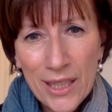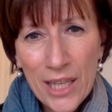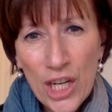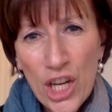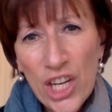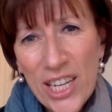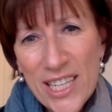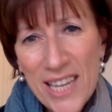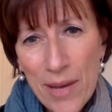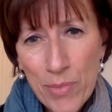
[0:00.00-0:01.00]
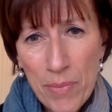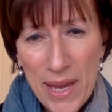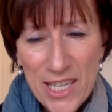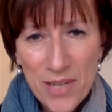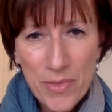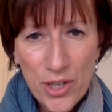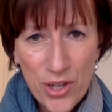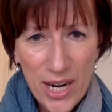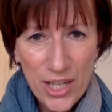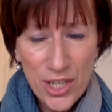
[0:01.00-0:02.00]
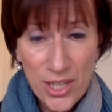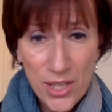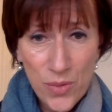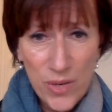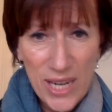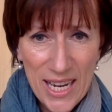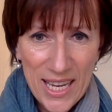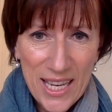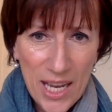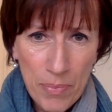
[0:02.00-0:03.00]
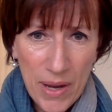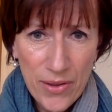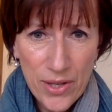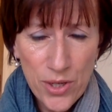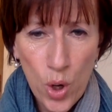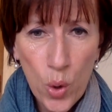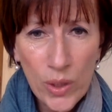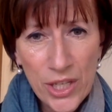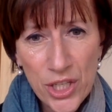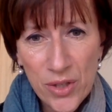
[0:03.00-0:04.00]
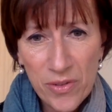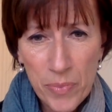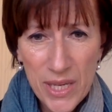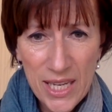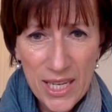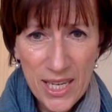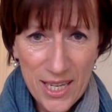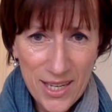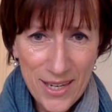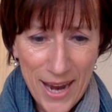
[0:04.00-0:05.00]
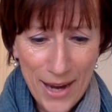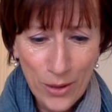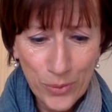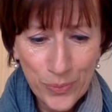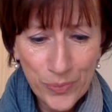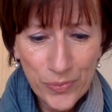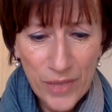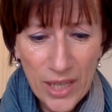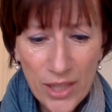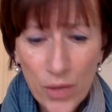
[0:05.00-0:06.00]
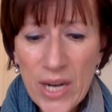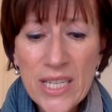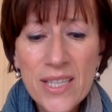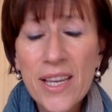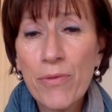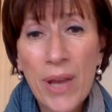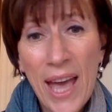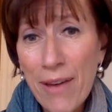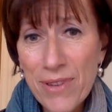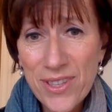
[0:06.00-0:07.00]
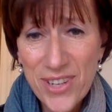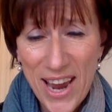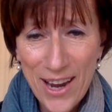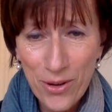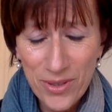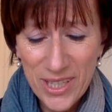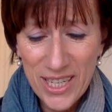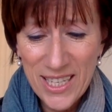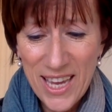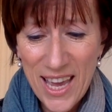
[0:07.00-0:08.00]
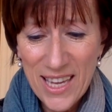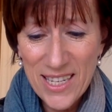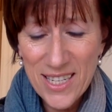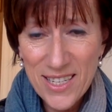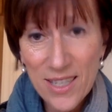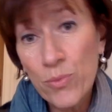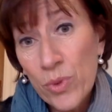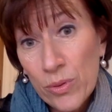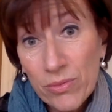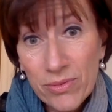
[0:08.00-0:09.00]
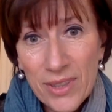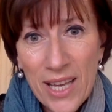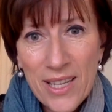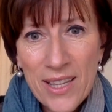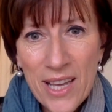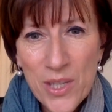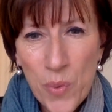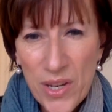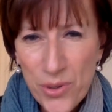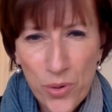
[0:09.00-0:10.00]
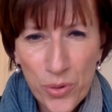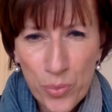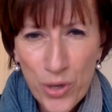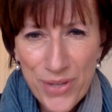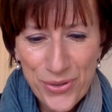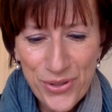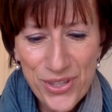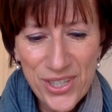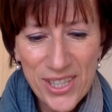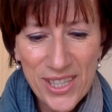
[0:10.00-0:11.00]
And learning to get momentum and traction is really about this whole issue of being here now. And the greatest gift we have is now, and yet, that's why it's called the present.